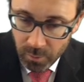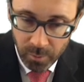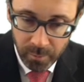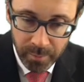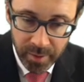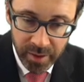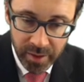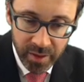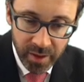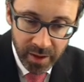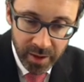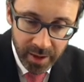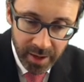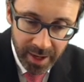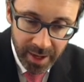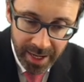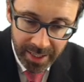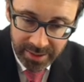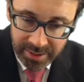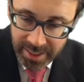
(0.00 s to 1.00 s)
would be
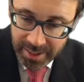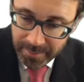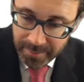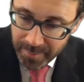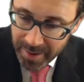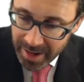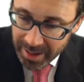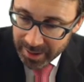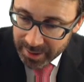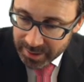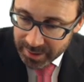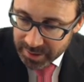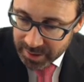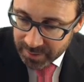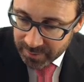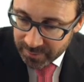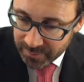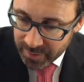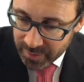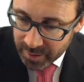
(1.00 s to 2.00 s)
there as a
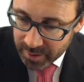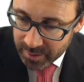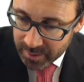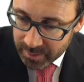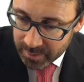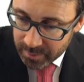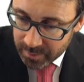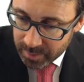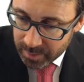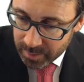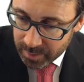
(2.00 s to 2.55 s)
balancing figure